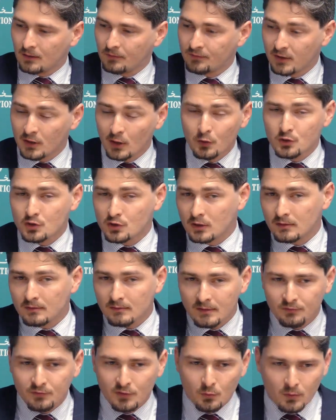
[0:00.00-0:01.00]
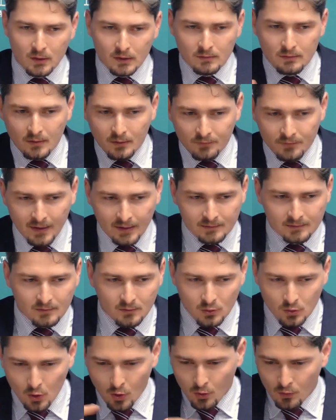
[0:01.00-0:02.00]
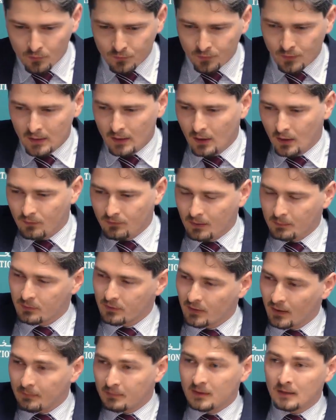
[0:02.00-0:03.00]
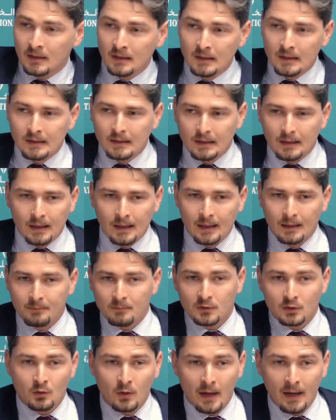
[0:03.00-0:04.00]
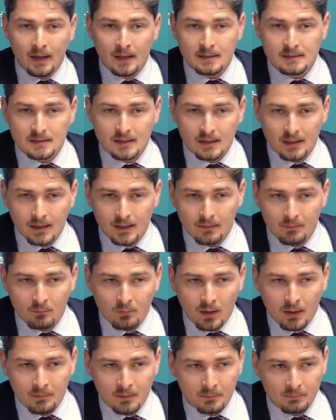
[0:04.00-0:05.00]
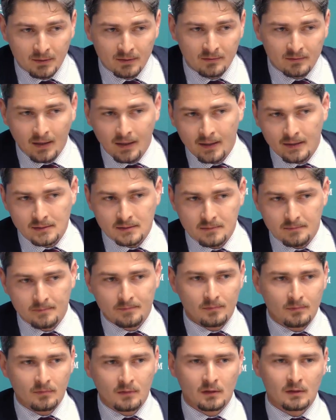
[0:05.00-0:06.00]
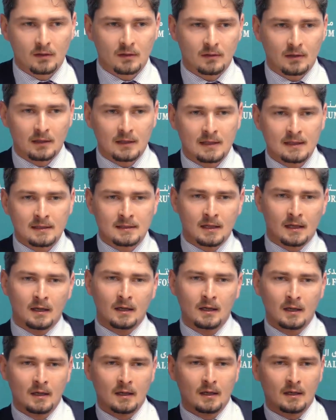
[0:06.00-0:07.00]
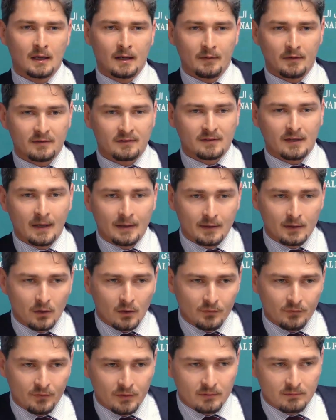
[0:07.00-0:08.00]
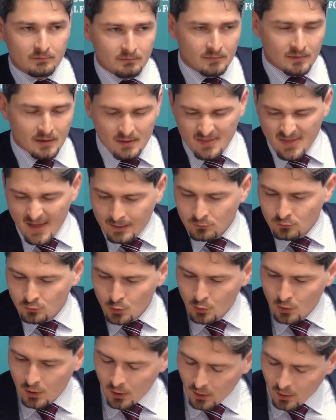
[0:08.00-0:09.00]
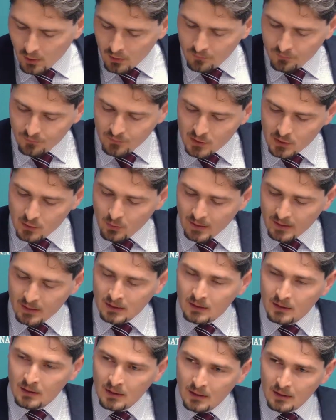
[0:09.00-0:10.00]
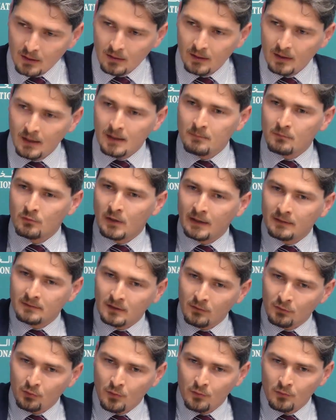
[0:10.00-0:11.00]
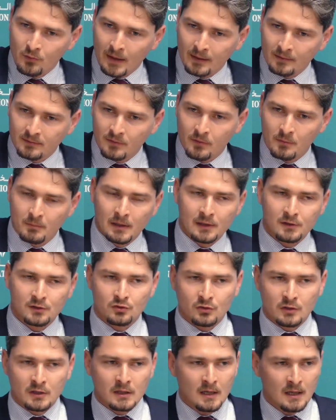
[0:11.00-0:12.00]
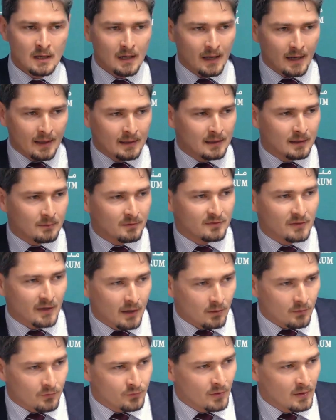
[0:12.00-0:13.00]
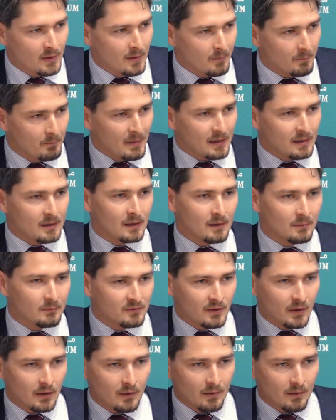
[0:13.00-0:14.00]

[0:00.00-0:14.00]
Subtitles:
ocean, if you will, of that Gulf of Abu Dhabi, you had Mohammed bin Zayed, the leader and the son of the then ruler of the UAE, him raising through the ranks of the military, and he himself having a